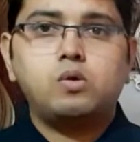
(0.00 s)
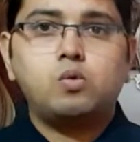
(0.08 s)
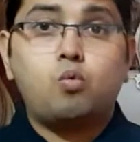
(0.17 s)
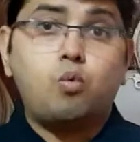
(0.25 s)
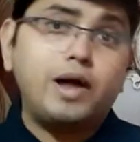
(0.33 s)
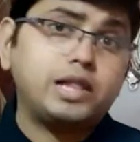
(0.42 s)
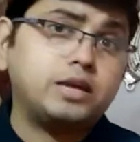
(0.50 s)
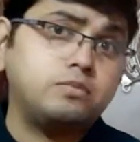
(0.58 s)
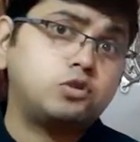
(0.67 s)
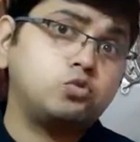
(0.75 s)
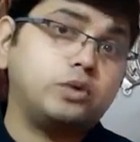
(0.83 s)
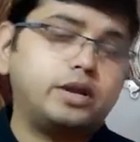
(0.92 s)
Welcome
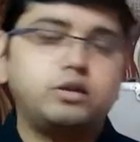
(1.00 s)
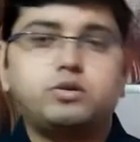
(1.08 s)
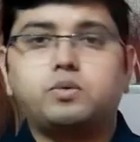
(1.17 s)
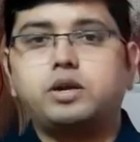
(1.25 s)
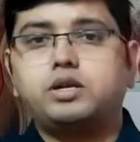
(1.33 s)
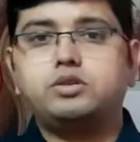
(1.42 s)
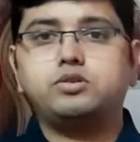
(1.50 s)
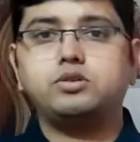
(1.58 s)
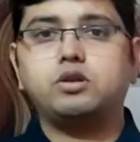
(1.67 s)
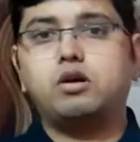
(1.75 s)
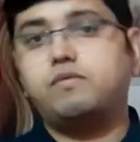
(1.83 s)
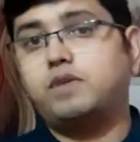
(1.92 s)
to another edition
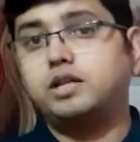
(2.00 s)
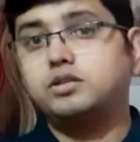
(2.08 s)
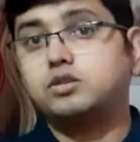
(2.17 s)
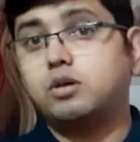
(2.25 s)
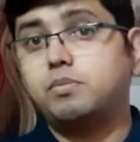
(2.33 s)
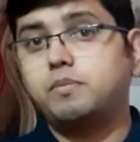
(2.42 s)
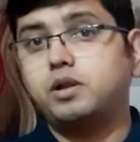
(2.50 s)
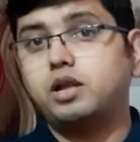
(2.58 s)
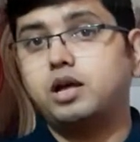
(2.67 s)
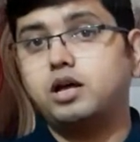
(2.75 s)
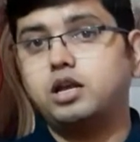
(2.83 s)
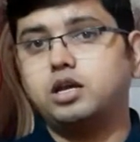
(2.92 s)
of Unstoppable
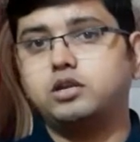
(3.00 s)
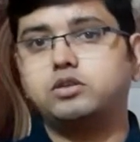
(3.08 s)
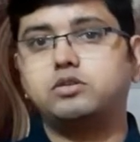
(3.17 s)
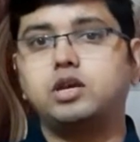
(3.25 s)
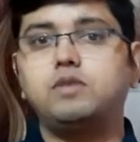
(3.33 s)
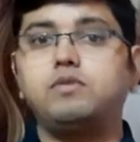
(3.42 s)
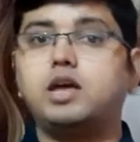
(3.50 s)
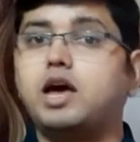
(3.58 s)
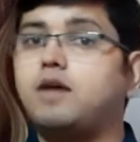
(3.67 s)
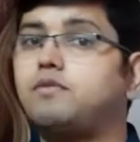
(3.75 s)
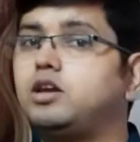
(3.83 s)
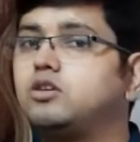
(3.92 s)
Learning. Today we
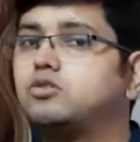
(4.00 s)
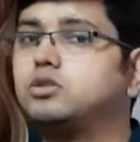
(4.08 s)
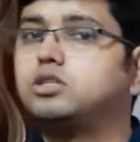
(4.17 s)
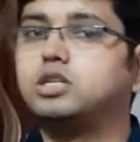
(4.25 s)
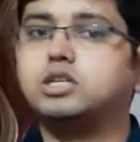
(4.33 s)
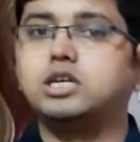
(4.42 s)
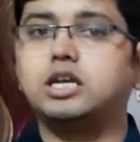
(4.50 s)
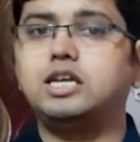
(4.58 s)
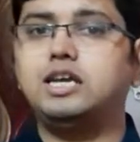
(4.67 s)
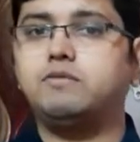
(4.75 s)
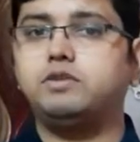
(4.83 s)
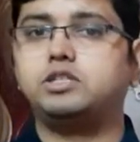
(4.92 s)
have an interesting
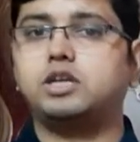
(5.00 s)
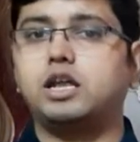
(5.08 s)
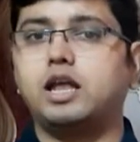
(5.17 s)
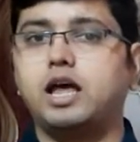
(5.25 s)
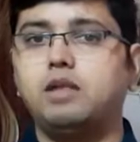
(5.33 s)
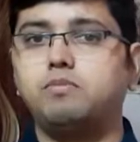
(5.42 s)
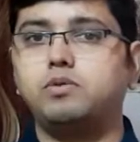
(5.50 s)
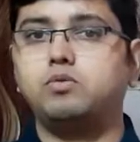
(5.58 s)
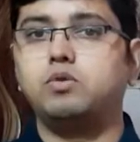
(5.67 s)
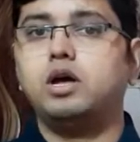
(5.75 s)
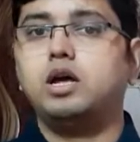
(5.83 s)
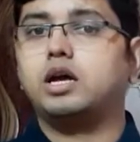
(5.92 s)
technique which can help you
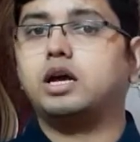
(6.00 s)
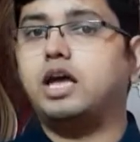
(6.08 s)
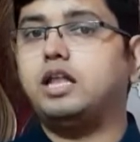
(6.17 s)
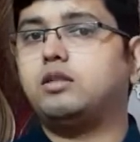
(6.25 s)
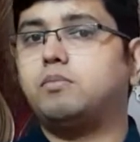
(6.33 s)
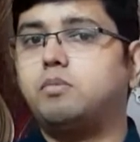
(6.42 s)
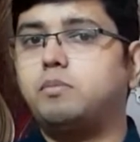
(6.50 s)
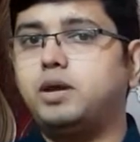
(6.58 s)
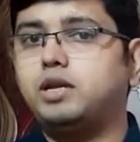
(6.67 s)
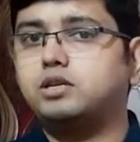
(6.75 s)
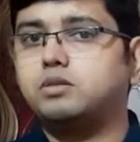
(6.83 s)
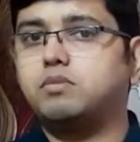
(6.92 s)
gain the
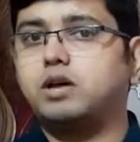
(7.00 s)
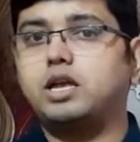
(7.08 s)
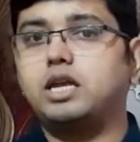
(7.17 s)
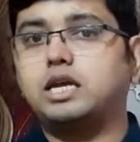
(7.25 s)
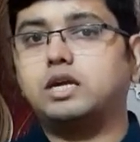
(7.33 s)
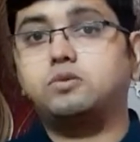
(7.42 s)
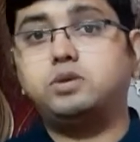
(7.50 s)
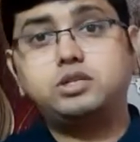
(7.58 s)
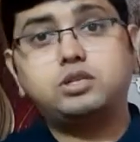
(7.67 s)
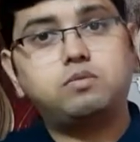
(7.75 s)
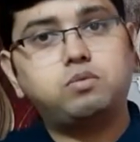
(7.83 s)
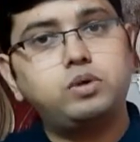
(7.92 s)
momentum and increase
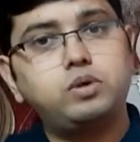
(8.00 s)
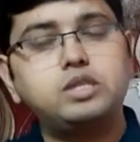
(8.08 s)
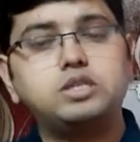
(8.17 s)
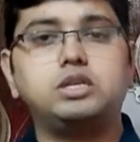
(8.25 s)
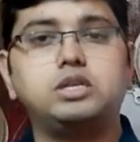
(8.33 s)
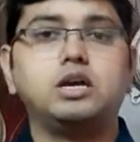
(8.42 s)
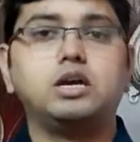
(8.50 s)
the fluency.